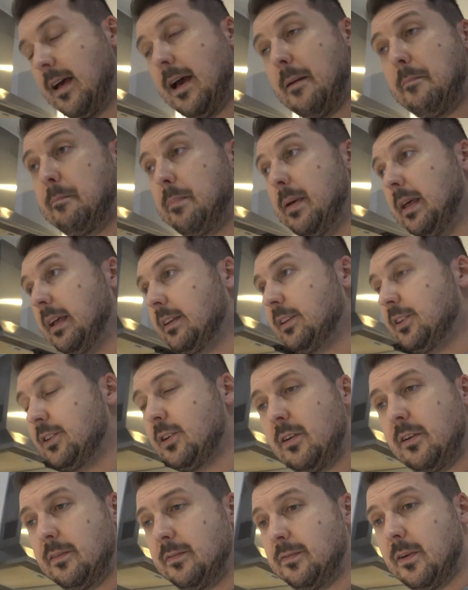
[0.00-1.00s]
a
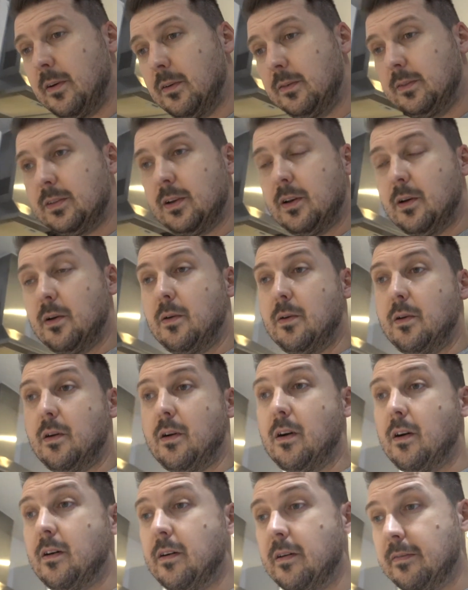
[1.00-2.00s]
picture, a photo
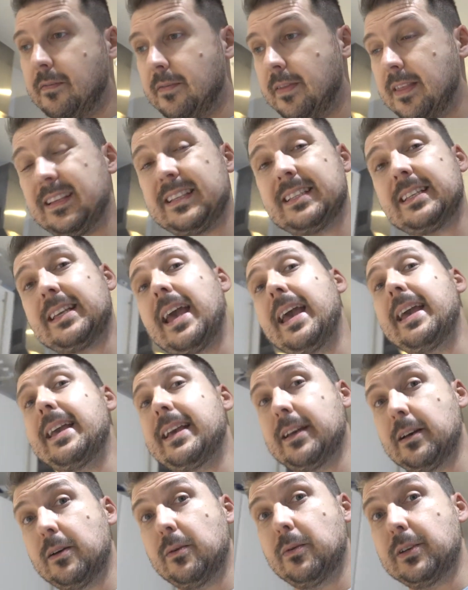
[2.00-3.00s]
of this
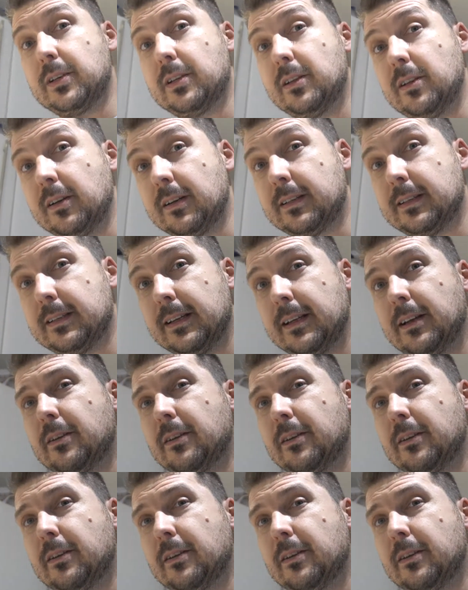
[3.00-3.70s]
cake, which looked